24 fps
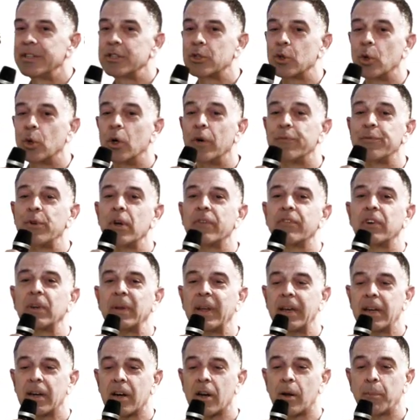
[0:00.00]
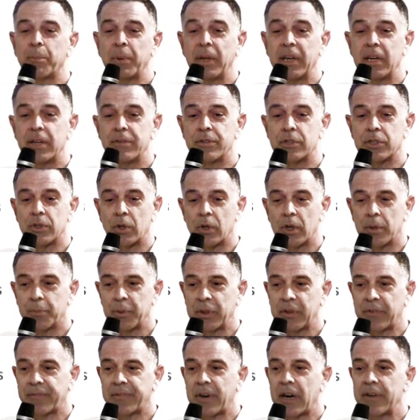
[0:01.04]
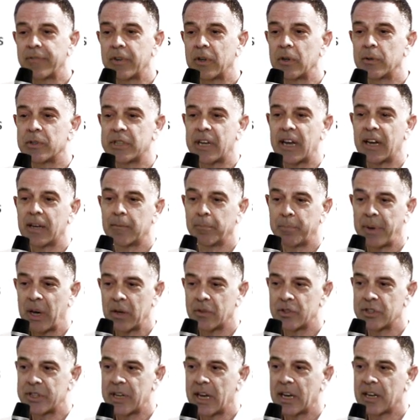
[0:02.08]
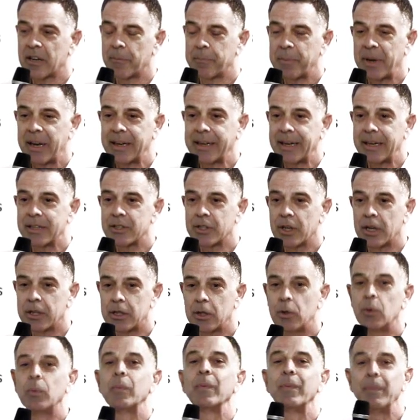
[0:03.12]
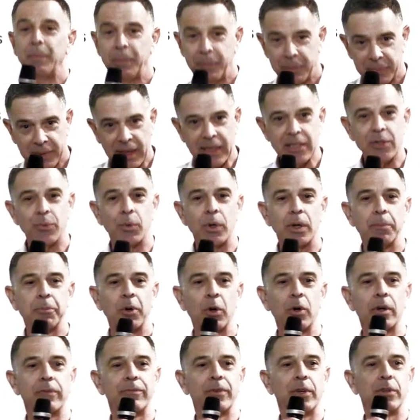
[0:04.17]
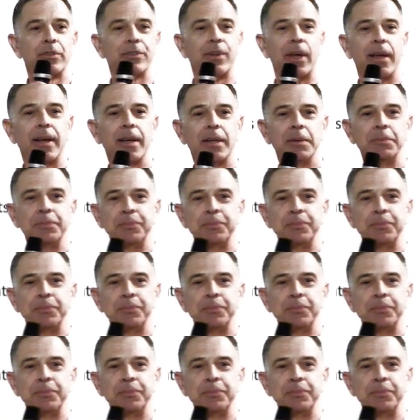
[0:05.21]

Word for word: So if you ever laid on a plate of syrup with a 500-pound stack of pancakes on you, that's what iboga feels like.